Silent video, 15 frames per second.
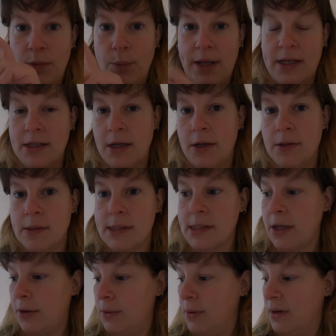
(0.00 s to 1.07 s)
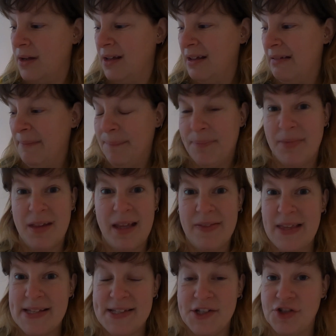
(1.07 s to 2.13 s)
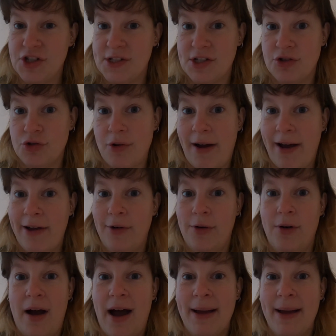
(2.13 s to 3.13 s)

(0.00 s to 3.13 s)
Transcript: with windows. So this is just a trial.